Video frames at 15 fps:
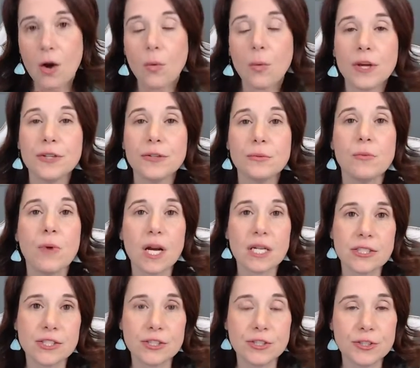What you
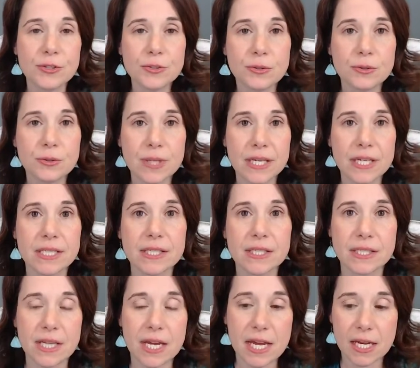want to do is
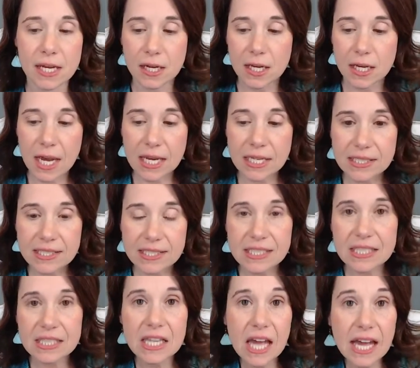take a
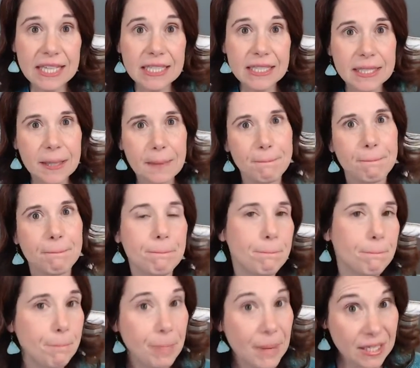slightly
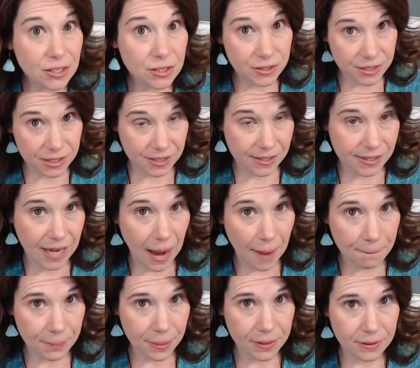bigger
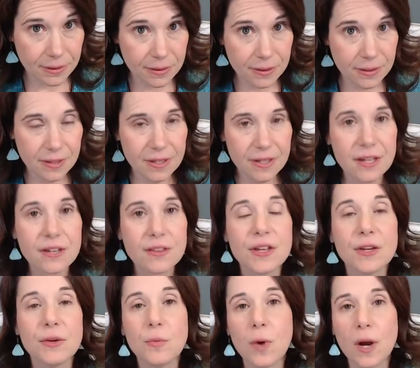step
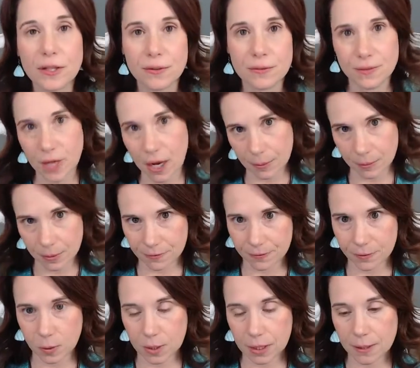than what you've done
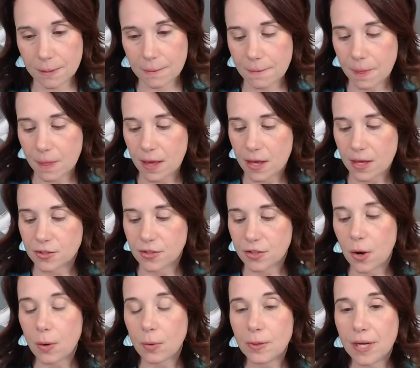before.
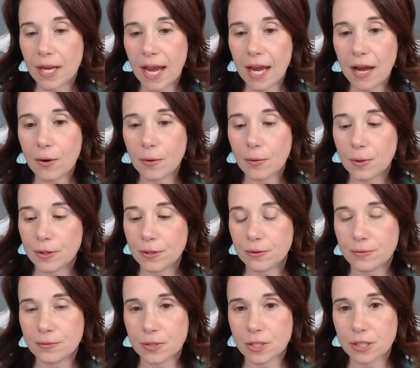So now
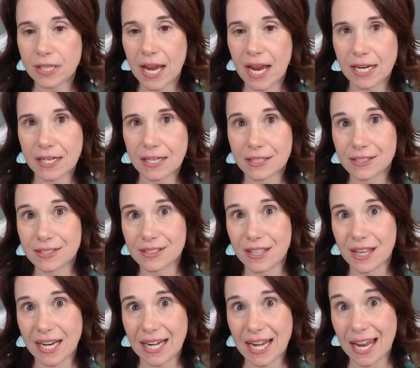you've created a
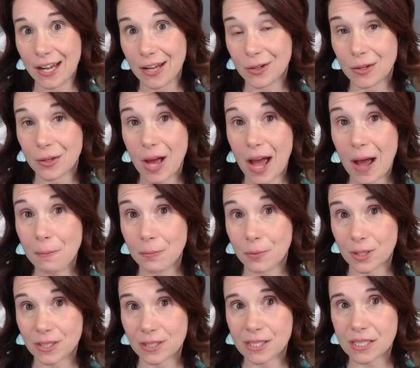slight angle
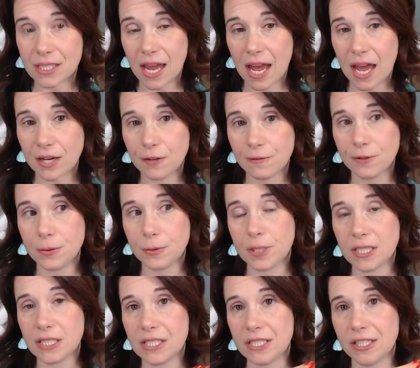upwards, and if you
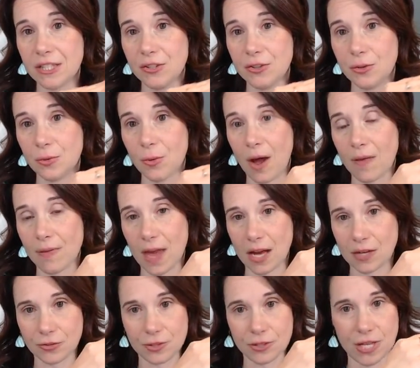continue on
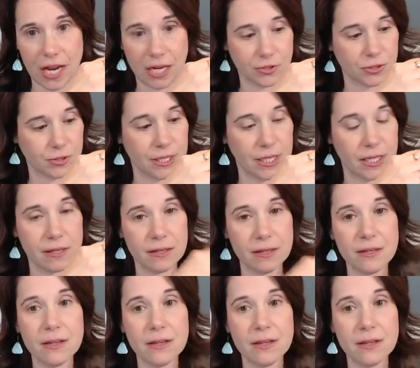that trajectory,